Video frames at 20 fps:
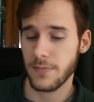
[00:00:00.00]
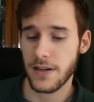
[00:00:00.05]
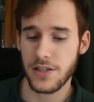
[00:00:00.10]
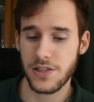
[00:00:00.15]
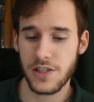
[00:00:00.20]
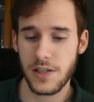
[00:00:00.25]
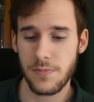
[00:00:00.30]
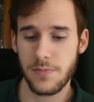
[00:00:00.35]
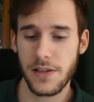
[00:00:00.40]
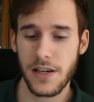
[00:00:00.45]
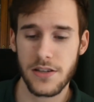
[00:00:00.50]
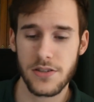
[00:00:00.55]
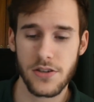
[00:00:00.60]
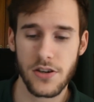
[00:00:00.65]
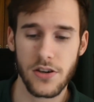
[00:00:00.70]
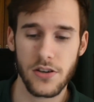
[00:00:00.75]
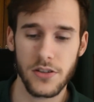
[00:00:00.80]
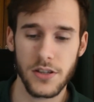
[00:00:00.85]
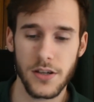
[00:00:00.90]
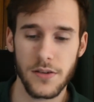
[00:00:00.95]
My GPA is
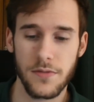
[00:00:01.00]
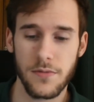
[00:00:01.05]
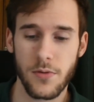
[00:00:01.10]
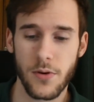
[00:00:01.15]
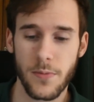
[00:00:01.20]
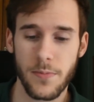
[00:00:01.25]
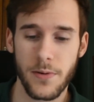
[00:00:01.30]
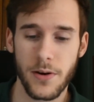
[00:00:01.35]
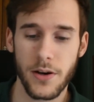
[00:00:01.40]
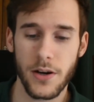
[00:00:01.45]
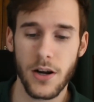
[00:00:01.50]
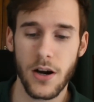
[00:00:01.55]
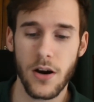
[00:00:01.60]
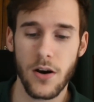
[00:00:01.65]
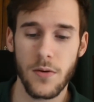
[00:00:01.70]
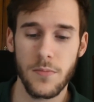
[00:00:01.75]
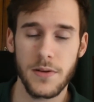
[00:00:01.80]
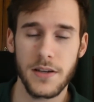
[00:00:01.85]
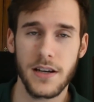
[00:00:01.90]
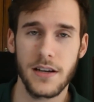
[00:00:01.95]
currently a
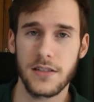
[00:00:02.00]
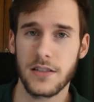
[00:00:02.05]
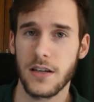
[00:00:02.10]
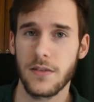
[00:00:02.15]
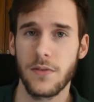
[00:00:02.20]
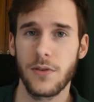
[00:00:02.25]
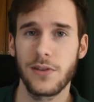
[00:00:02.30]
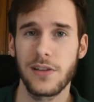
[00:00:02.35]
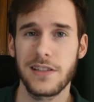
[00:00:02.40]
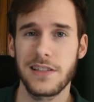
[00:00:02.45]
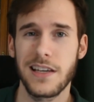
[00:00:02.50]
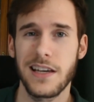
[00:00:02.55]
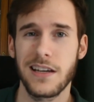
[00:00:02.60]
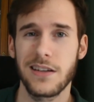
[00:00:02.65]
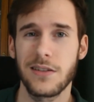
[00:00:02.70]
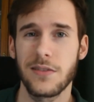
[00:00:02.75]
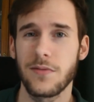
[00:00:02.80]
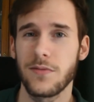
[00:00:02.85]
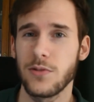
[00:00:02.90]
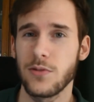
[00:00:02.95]
4.0 because I've only
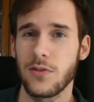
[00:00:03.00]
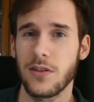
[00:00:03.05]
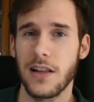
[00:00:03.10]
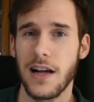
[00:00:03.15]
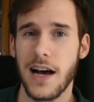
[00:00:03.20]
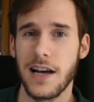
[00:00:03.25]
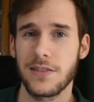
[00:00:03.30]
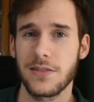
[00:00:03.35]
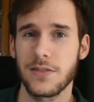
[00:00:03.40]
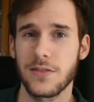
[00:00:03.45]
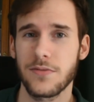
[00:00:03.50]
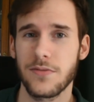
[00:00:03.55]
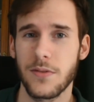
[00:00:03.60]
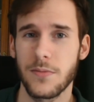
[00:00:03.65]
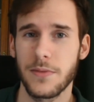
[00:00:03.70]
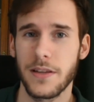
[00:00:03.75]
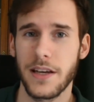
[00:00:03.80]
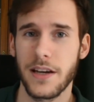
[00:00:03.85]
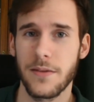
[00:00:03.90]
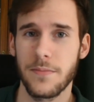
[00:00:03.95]
taken a few classes
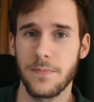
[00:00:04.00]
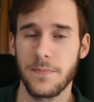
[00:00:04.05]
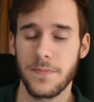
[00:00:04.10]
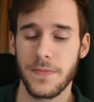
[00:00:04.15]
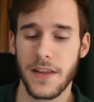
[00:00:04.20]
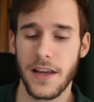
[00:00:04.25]
from them.